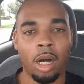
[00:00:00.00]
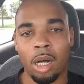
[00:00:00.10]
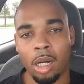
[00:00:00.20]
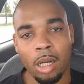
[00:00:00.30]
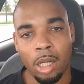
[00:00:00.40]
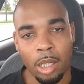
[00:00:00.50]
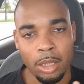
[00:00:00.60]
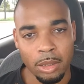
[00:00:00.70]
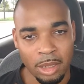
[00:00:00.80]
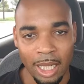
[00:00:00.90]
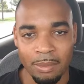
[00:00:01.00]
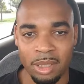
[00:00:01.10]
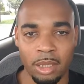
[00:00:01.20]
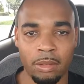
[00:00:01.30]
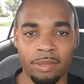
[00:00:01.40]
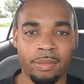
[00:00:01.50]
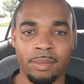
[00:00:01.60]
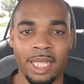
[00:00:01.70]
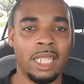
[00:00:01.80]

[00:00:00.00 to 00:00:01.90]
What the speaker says: all types of